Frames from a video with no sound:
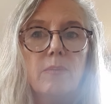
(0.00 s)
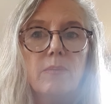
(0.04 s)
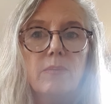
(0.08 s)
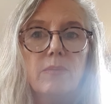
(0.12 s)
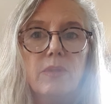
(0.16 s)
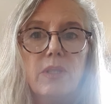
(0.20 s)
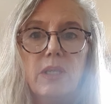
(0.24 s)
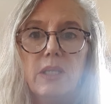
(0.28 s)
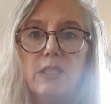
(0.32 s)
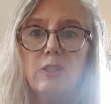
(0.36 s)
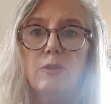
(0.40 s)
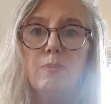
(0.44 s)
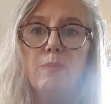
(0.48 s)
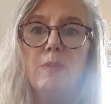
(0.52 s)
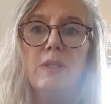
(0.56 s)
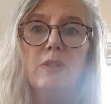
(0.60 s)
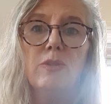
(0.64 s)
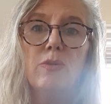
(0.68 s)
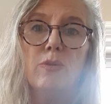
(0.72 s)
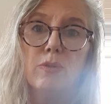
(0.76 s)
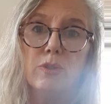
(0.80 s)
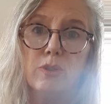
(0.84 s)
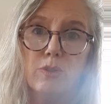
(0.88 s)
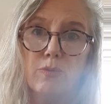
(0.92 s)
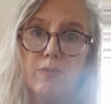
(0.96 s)
These
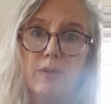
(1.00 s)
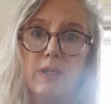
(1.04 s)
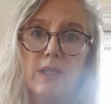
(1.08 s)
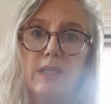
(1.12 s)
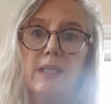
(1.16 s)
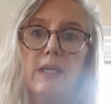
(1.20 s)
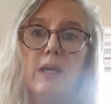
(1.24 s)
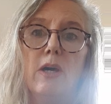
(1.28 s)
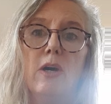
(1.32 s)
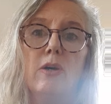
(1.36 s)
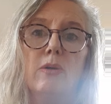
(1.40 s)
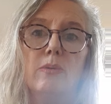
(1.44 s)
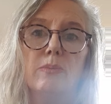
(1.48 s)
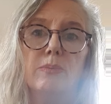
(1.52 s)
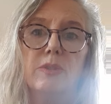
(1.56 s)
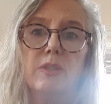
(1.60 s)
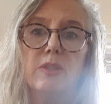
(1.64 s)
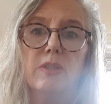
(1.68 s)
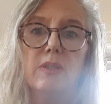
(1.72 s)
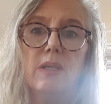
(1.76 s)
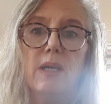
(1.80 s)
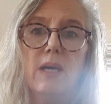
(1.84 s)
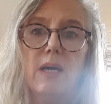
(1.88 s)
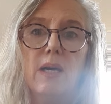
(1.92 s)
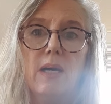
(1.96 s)
mentors really
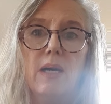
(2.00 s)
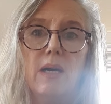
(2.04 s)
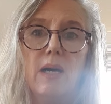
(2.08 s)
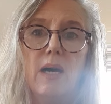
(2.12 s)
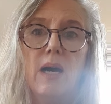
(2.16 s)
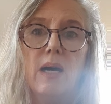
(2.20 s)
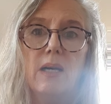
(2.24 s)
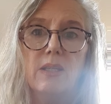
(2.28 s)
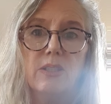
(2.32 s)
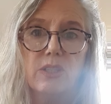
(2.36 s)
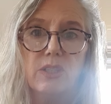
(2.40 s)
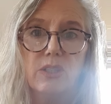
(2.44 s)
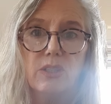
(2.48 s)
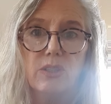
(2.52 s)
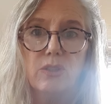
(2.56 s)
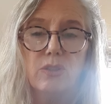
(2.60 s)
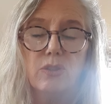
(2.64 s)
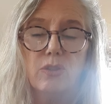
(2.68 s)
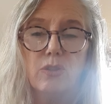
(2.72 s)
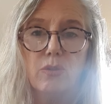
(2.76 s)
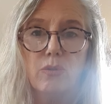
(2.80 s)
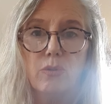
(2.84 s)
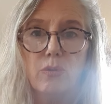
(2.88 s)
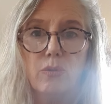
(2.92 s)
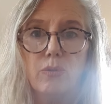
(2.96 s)
helped us
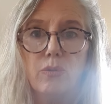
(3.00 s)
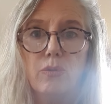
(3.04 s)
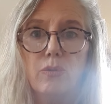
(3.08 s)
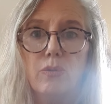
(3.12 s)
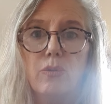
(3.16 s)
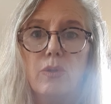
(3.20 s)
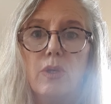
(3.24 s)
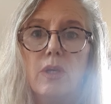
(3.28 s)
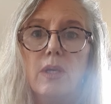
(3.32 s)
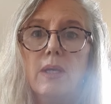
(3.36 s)
to